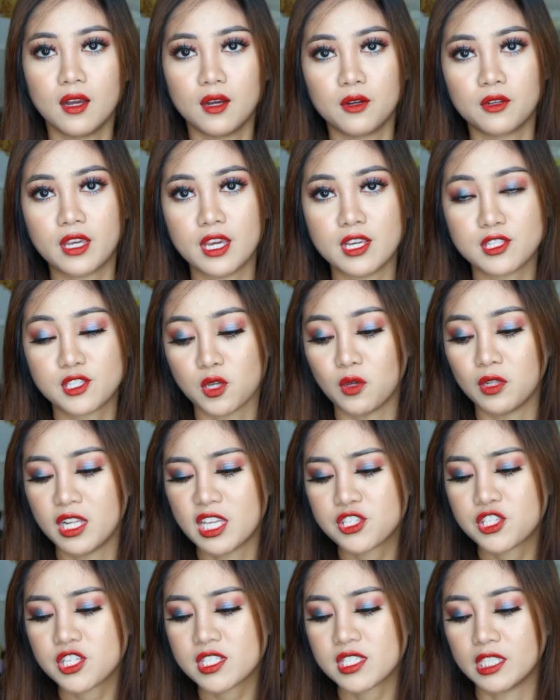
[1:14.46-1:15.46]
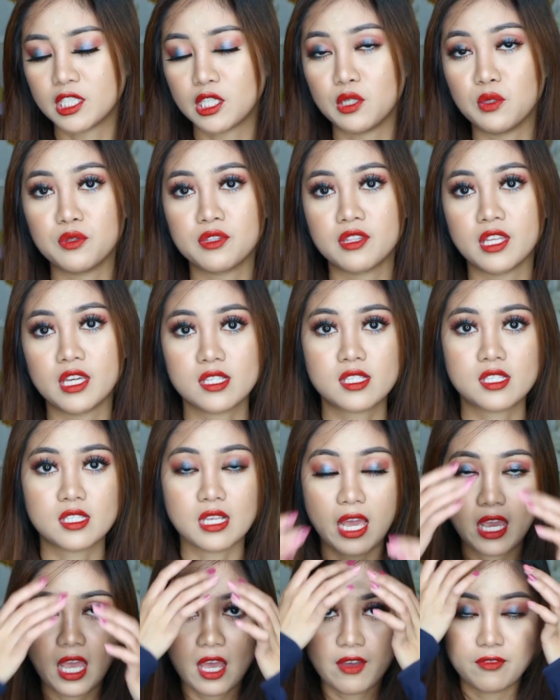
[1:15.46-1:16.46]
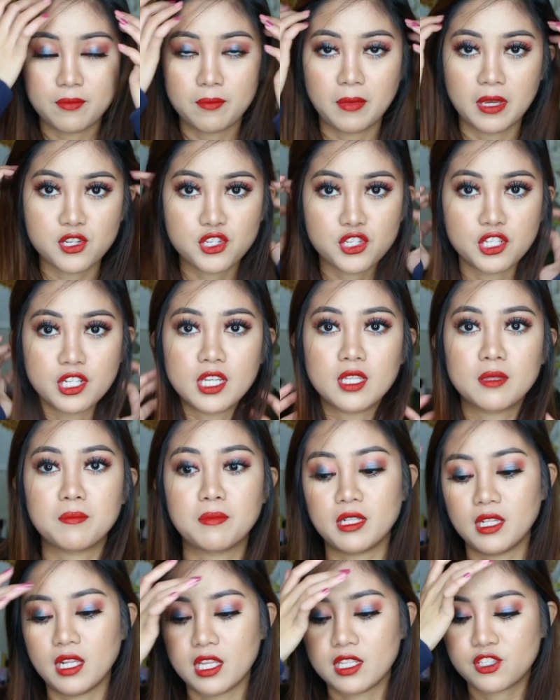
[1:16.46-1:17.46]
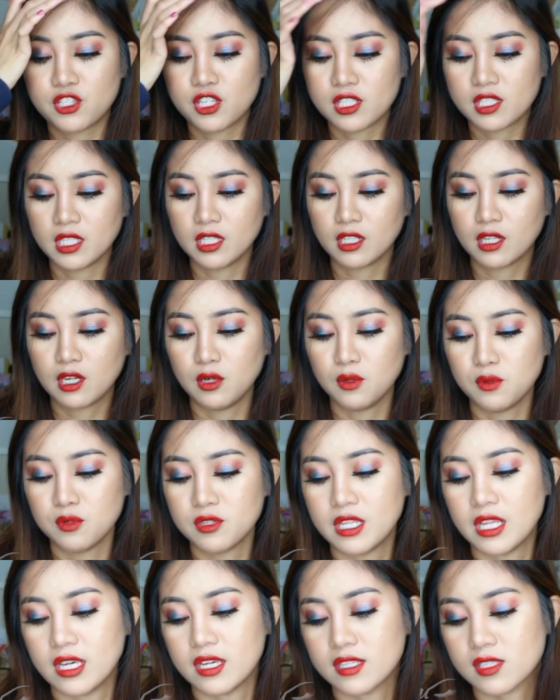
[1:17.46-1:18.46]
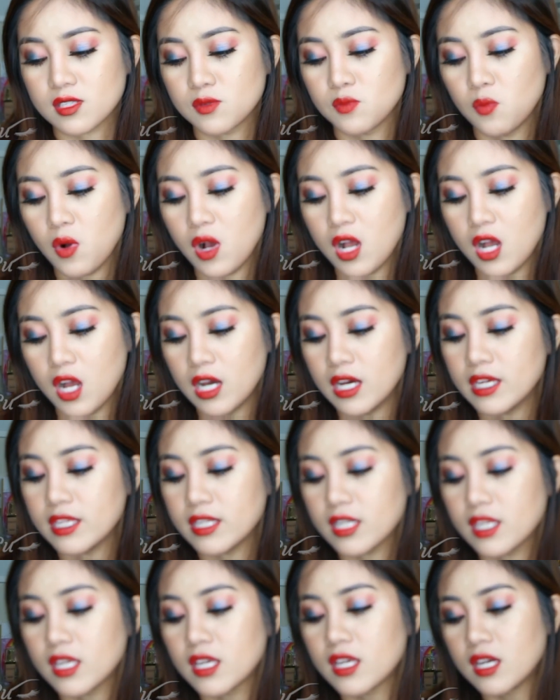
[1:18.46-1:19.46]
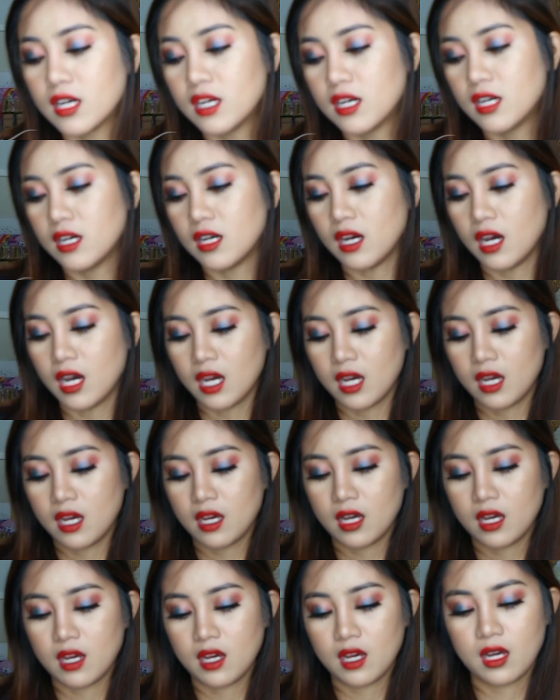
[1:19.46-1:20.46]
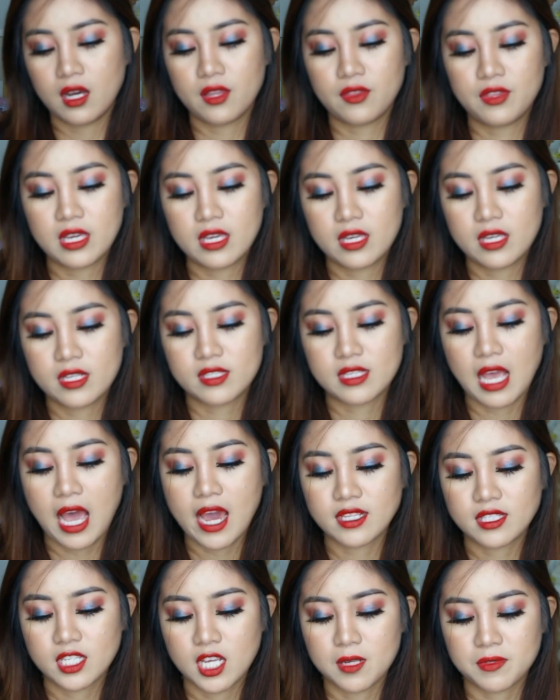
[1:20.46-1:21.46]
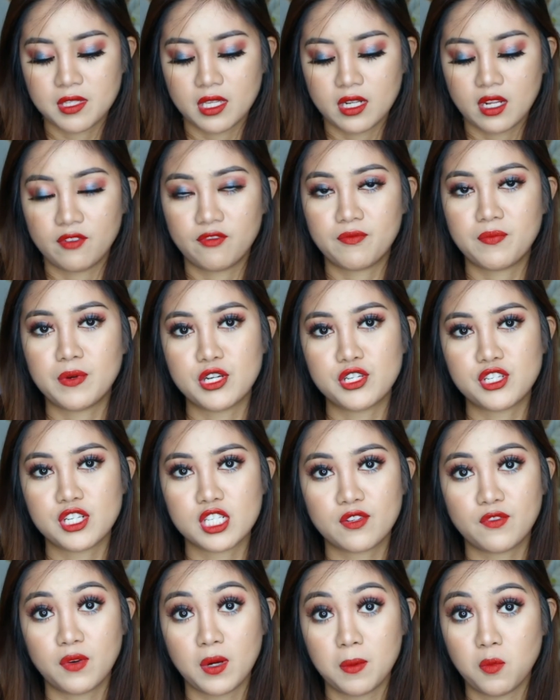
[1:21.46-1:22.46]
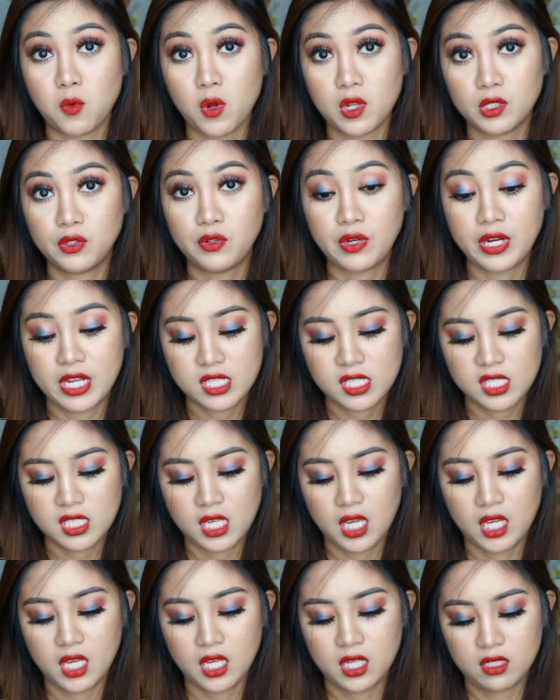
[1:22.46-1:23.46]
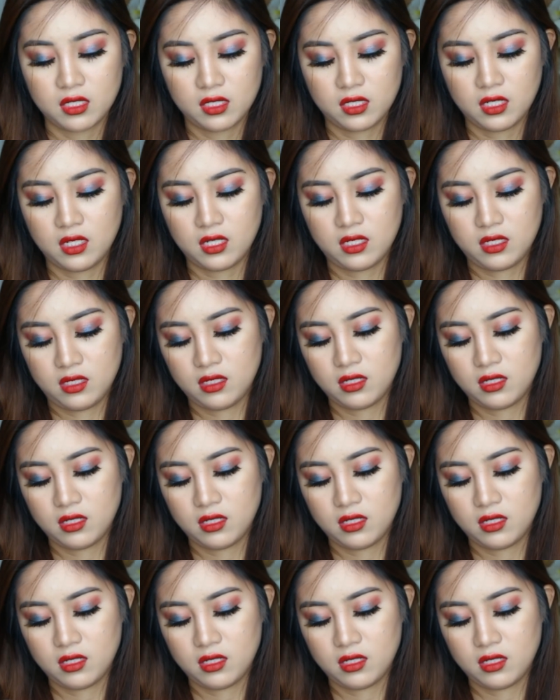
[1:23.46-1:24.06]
Okay, so let's just include this. I haven't mentioned it, but let's just include this one. This item that I've purchased from Walgreens, and